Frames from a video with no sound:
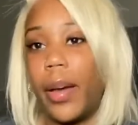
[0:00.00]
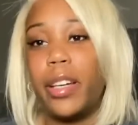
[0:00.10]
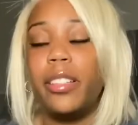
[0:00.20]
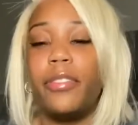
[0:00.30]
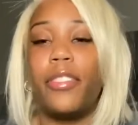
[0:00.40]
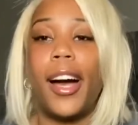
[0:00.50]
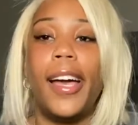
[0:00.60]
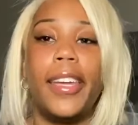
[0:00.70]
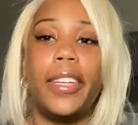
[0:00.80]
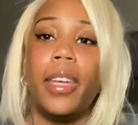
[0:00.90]
I couldn't
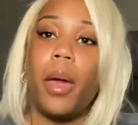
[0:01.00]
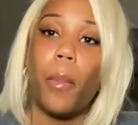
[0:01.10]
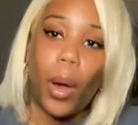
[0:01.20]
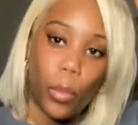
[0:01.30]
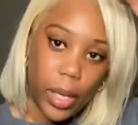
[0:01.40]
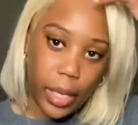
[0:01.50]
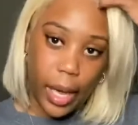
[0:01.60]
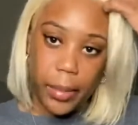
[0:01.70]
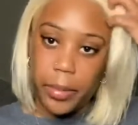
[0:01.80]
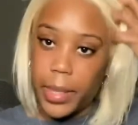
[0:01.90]
find my wig
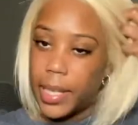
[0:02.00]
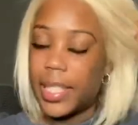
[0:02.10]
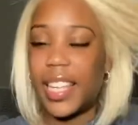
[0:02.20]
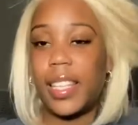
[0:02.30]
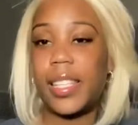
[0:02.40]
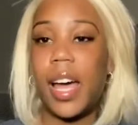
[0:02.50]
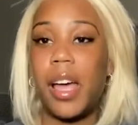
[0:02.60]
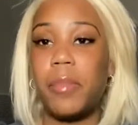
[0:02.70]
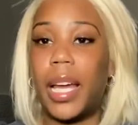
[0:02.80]
caps because at the time,